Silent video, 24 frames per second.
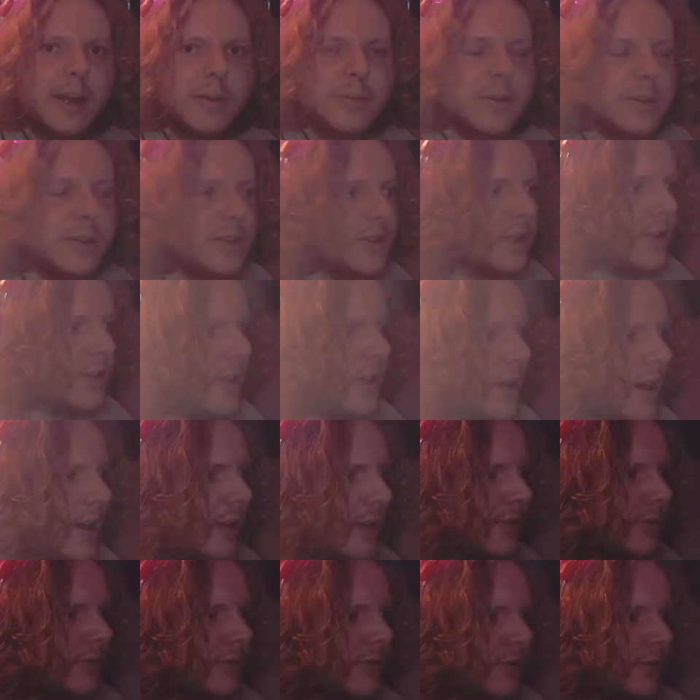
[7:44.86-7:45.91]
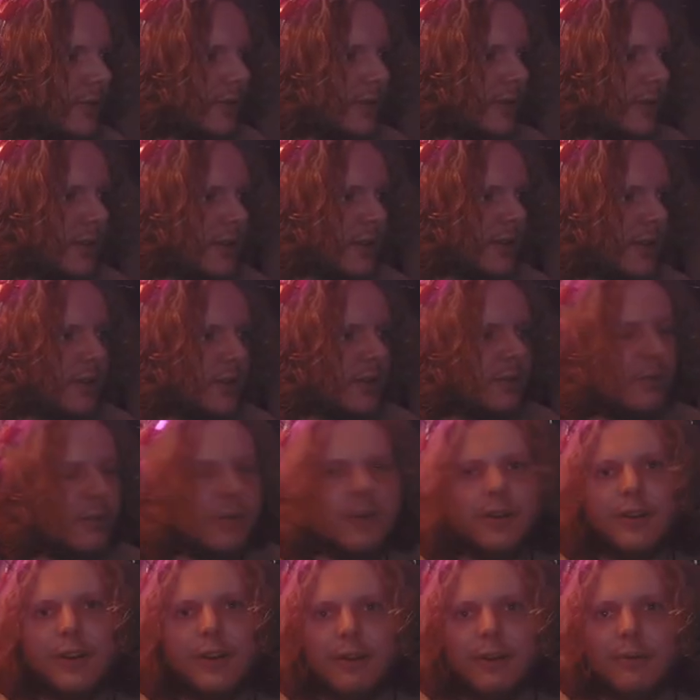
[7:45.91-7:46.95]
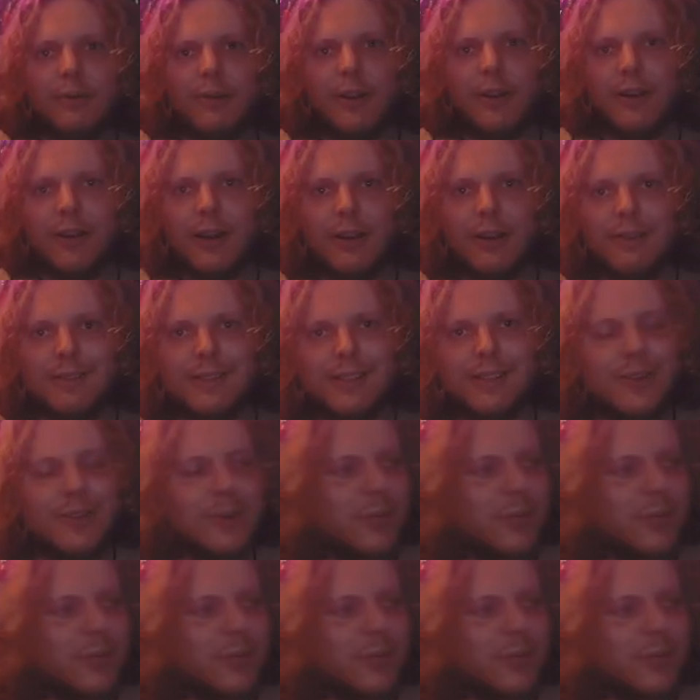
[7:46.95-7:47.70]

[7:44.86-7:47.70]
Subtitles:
been turned off. No wonder, here we are. Now it's a little